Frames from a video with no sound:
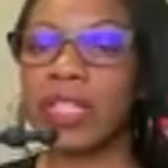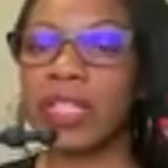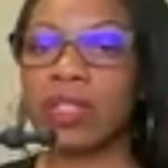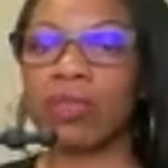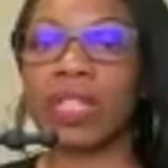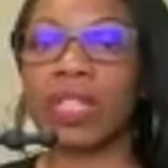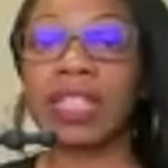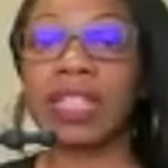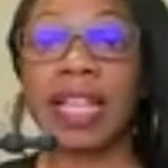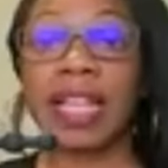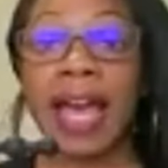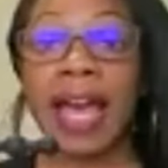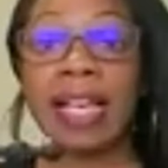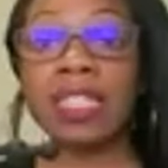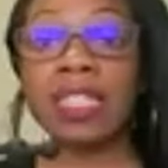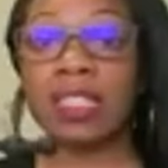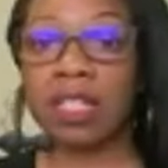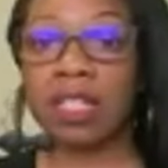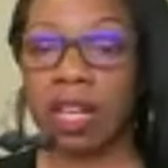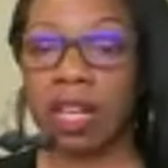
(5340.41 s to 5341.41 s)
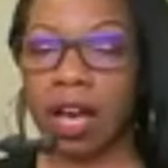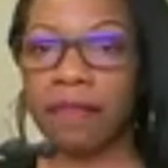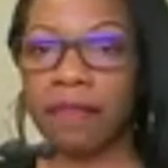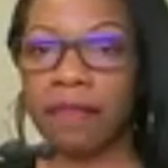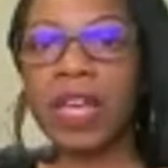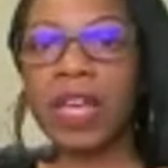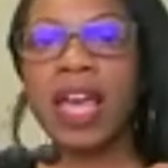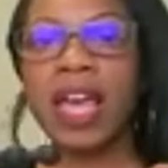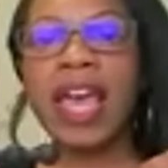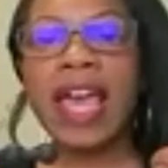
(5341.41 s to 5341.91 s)
is relaxed
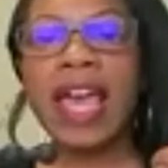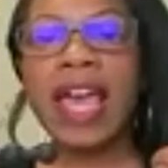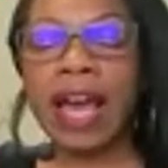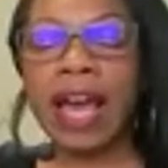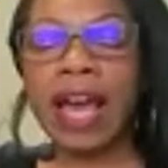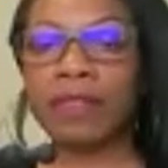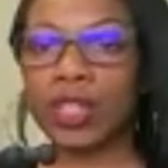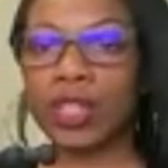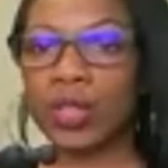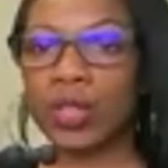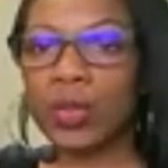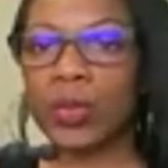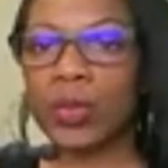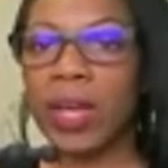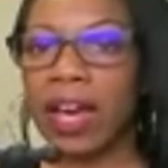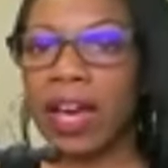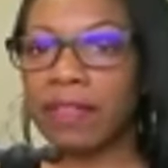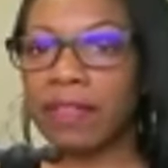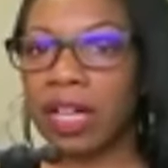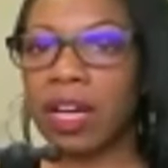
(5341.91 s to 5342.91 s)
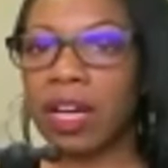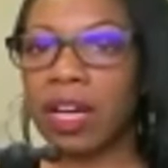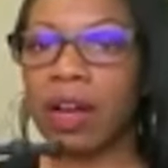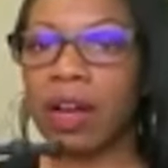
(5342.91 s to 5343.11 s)
enough after you do have that